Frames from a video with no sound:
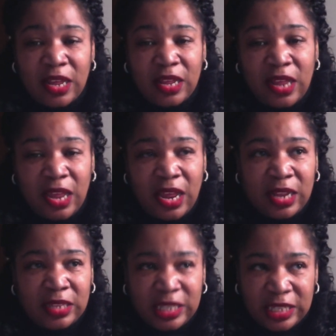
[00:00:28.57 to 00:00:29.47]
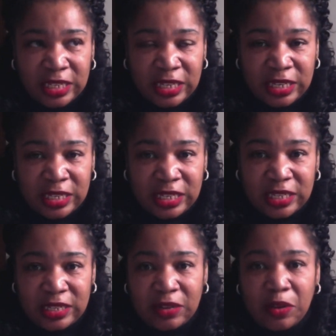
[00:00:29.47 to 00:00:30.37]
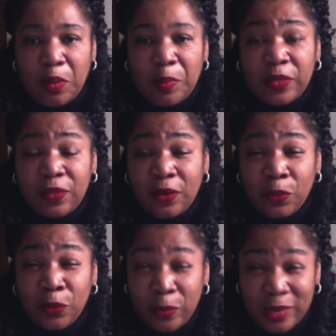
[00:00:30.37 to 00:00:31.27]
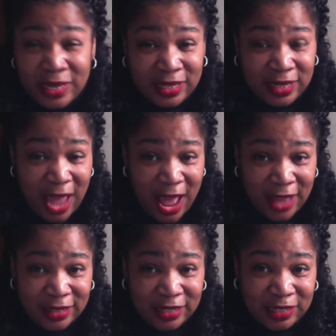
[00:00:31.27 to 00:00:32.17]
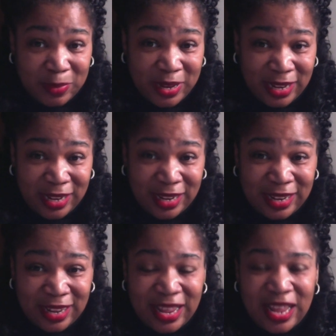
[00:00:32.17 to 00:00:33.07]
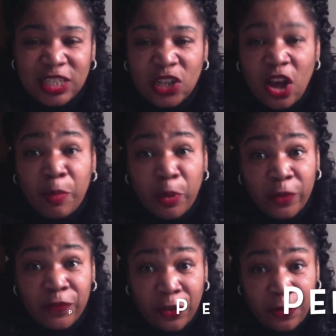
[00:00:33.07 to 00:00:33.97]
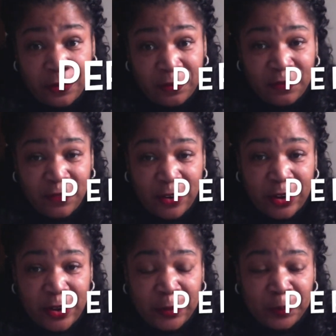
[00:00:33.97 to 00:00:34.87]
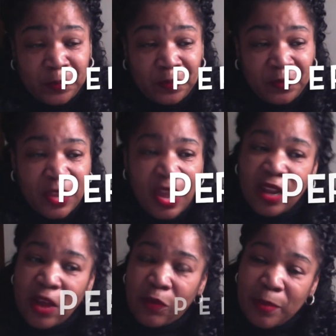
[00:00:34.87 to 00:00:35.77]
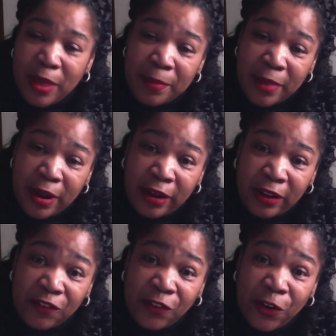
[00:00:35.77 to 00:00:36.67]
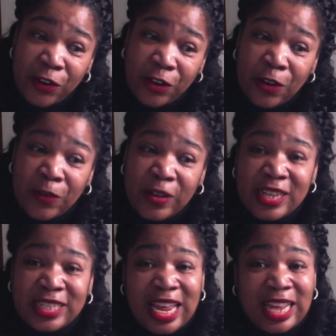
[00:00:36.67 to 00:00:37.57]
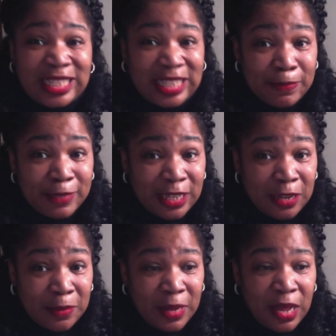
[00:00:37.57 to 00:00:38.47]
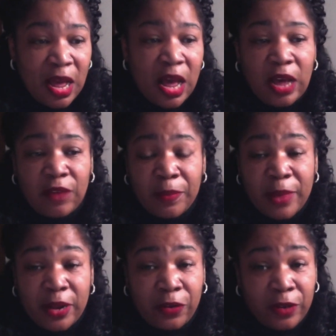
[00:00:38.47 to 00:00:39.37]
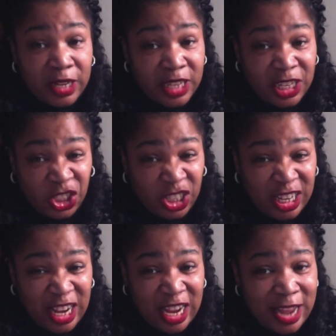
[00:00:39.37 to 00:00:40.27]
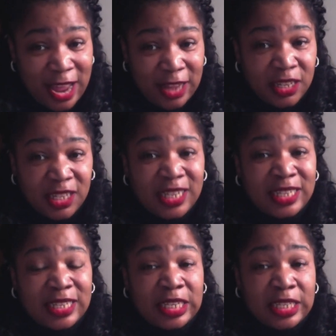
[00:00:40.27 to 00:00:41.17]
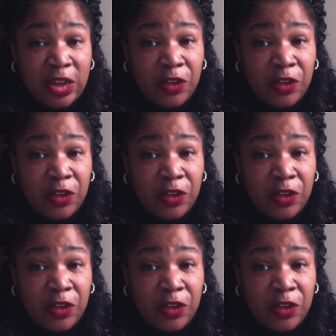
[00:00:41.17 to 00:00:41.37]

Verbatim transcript: and dizziness, but the room is not spinning, it's called peripheral vertigo. Now remember, vertigo is a symptom of a medical condition and not a disease in itself.